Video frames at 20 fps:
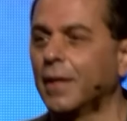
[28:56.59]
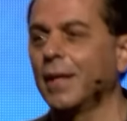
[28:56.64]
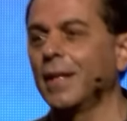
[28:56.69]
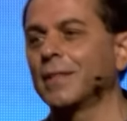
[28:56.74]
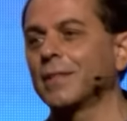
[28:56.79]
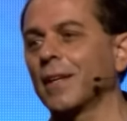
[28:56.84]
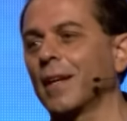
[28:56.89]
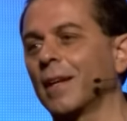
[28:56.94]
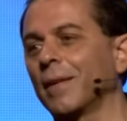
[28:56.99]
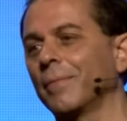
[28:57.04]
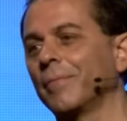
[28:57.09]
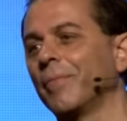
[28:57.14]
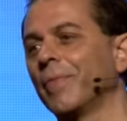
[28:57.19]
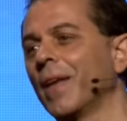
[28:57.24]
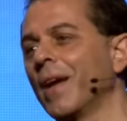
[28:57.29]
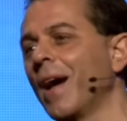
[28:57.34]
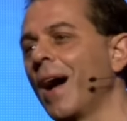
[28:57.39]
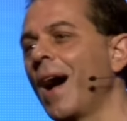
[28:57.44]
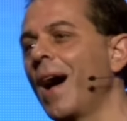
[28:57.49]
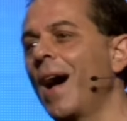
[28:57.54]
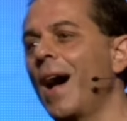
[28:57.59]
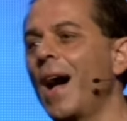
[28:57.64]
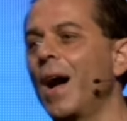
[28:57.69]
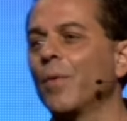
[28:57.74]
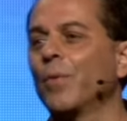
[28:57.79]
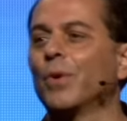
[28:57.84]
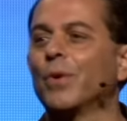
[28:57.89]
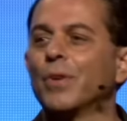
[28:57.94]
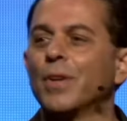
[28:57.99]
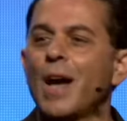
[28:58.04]
He's like,
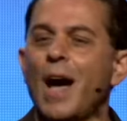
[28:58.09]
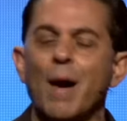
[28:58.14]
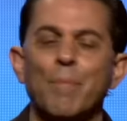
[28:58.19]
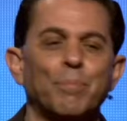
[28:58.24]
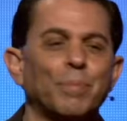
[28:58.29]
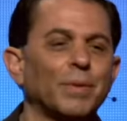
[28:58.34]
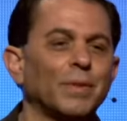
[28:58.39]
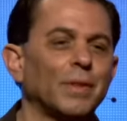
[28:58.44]
I will not